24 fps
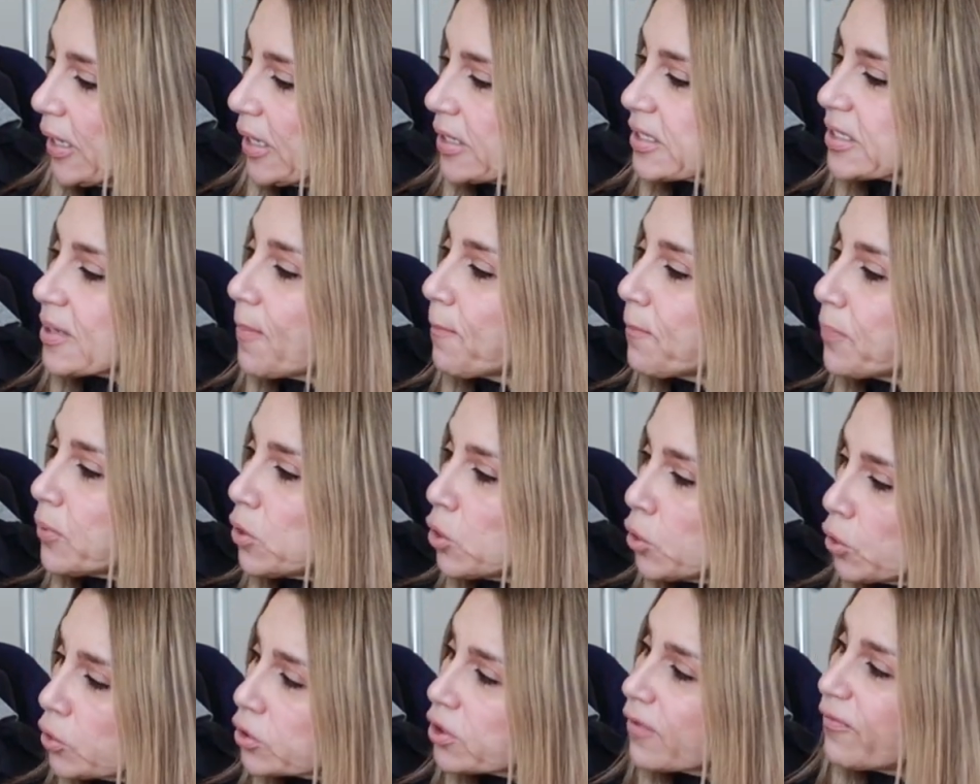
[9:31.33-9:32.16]
It's a
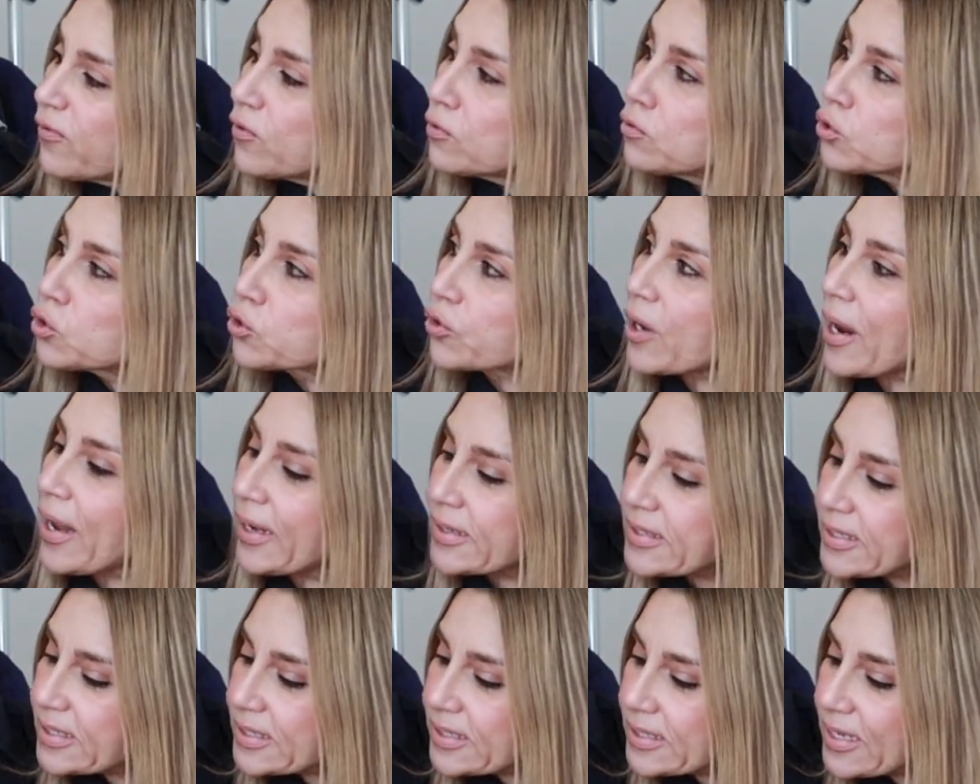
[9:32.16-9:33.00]
beautiful
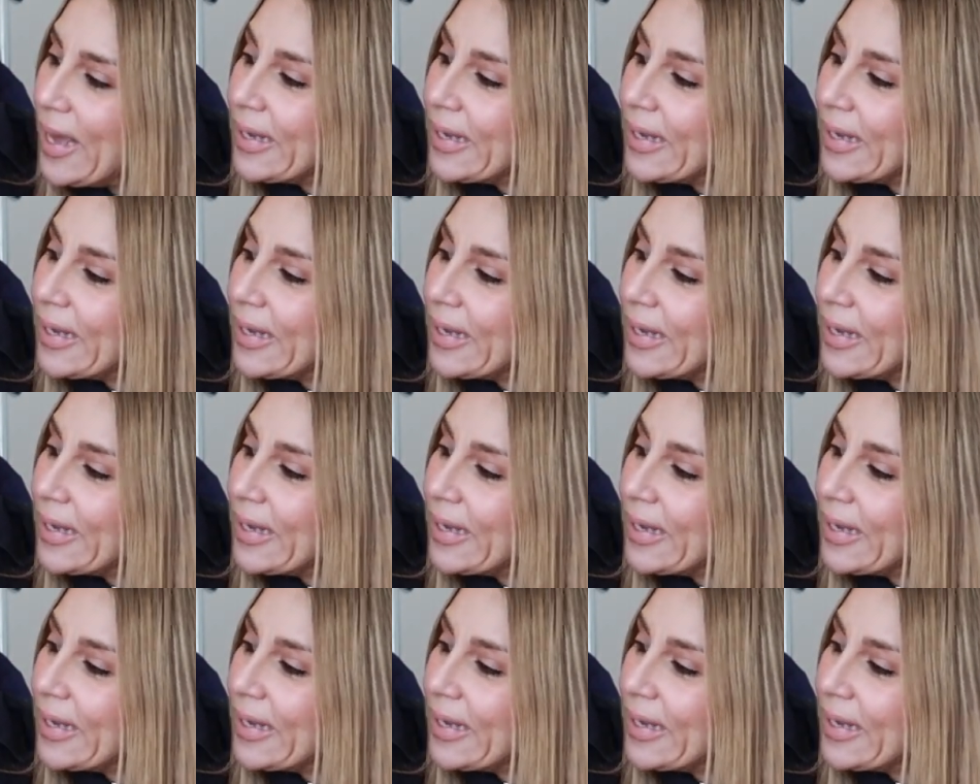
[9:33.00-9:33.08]
dress,